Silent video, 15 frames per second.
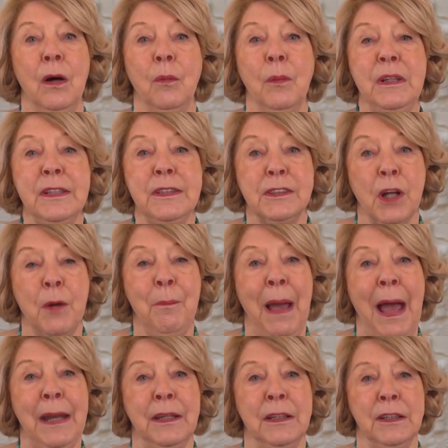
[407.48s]
with its
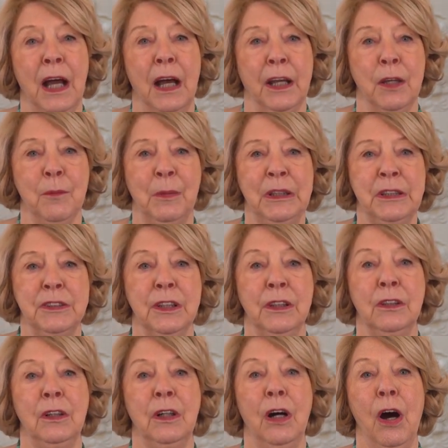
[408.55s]
companion document,
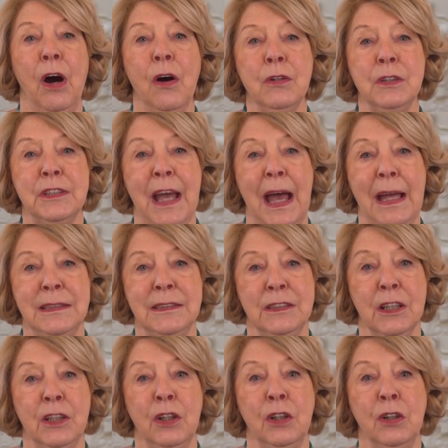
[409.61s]

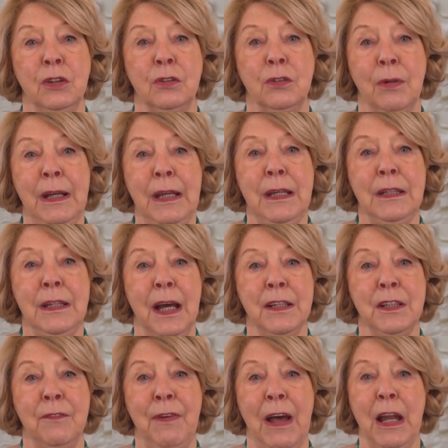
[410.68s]
UNCTAD's Trade
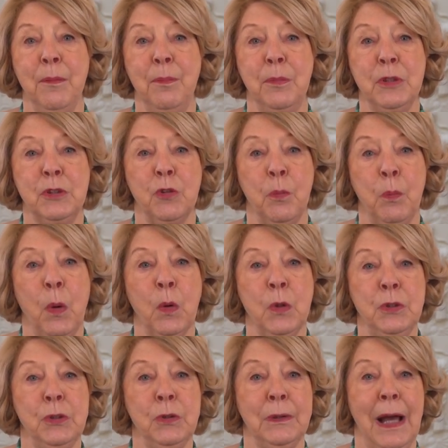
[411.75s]
and Development
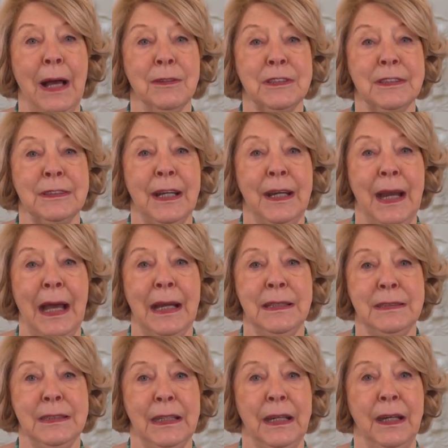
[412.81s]
Report
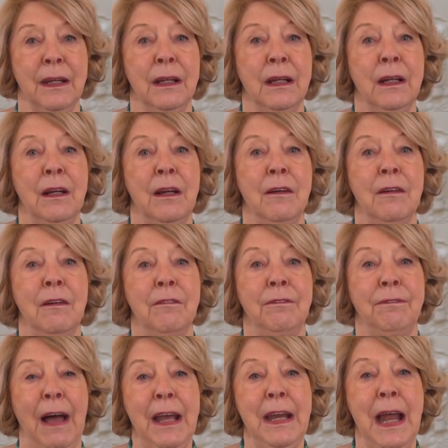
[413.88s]
2019,
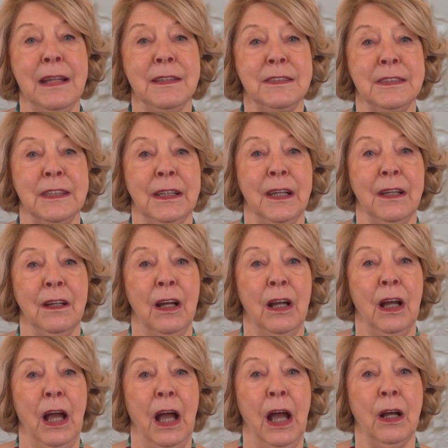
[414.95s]
Financing
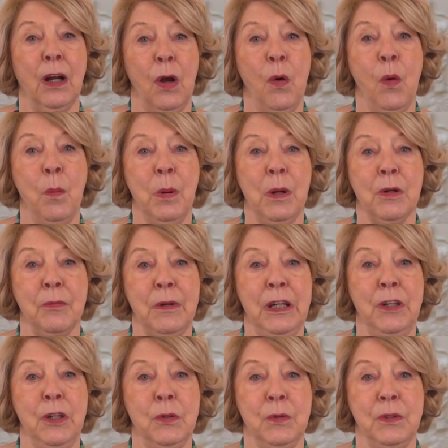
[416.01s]
a Global
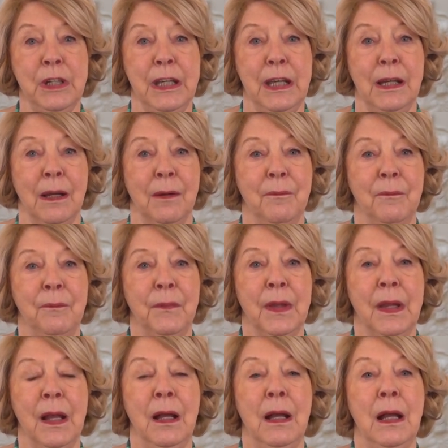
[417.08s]
Green New Deal.
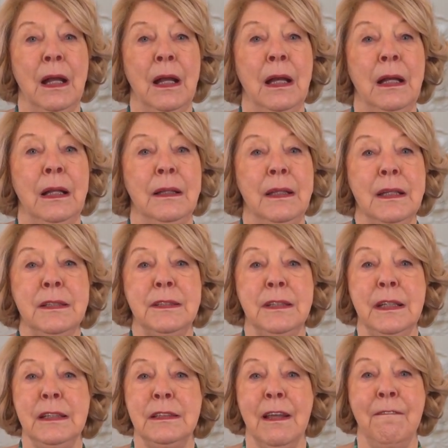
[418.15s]
This
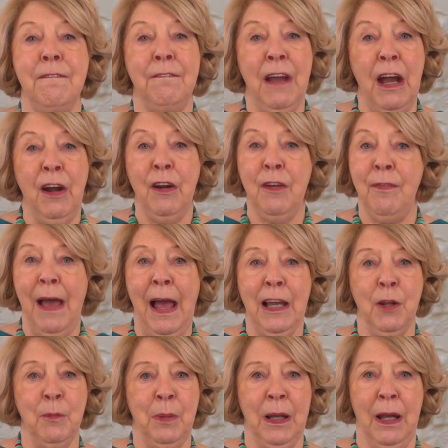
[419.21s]
is a very
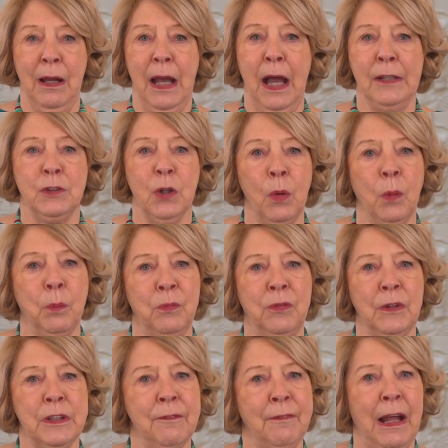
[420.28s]
valuable and
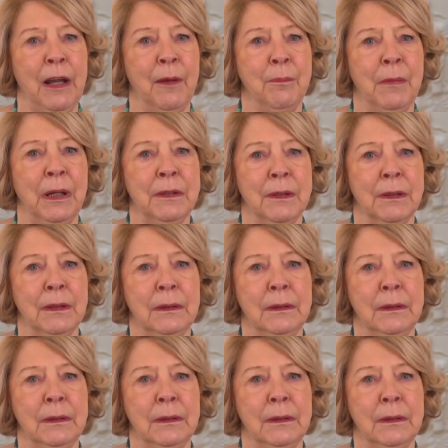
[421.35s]
hopeful development.